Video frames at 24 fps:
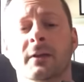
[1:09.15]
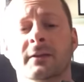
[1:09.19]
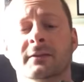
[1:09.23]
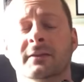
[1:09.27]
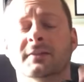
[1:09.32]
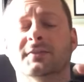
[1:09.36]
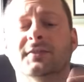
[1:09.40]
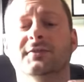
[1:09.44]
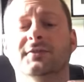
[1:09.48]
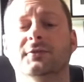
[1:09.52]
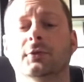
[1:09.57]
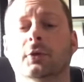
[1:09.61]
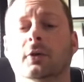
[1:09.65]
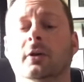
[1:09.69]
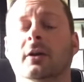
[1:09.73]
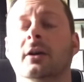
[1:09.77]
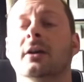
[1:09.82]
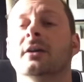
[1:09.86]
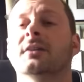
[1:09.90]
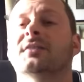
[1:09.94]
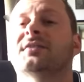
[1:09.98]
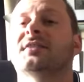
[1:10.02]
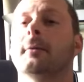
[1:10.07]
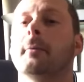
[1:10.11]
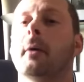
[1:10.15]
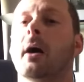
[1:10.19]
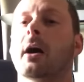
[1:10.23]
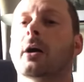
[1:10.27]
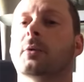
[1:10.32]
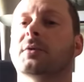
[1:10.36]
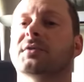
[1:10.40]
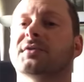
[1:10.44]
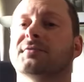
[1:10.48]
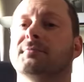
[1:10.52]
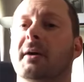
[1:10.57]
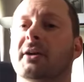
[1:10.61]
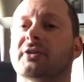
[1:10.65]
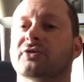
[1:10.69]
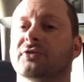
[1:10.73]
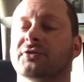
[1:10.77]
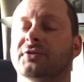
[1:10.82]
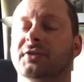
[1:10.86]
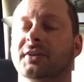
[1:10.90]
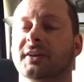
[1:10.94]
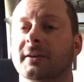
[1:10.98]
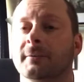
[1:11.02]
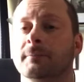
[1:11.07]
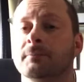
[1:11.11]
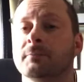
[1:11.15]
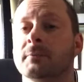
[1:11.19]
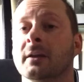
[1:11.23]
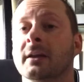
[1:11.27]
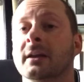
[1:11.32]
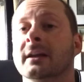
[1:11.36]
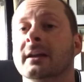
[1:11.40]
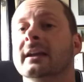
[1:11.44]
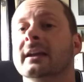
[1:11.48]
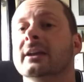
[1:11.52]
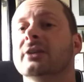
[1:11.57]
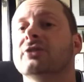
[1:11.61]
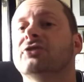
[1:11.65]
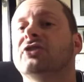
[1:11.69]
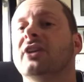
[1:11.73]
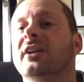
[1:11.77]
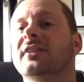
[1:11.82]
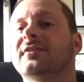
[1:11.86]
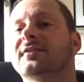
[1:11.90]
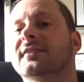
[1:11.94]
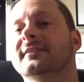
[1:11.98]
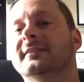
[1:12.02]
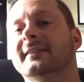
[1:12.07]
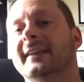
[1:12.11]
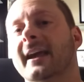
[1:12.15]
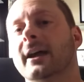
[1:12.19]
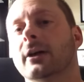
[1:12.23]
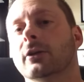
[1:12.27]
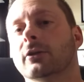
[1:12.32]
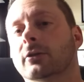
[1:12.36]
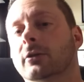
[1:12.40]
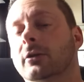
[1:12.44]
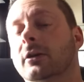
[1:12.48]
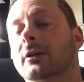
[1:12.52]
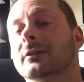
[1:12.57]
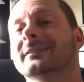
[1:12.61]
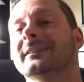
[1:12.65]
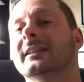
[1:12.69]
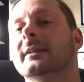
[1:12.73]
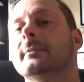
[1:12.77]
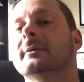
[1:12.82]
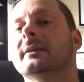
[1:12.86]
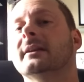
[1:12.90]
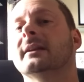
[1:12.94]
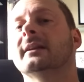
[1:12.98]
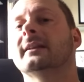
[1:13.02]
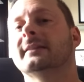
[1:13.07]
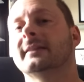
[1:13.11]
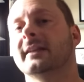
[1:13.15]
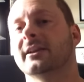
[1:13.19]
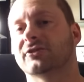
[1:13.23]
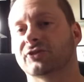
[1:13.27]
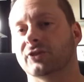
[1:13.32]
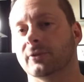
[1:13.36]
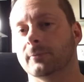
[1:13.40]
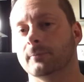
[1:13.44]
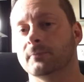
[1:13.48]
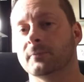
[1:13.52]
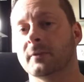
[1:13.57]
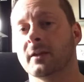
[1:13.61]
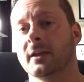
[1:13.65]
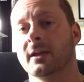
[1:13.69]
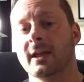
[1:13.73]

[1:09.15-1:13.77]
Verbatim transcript: This is your Sub-Aqua Specialty Jason Taylor Limited Edition.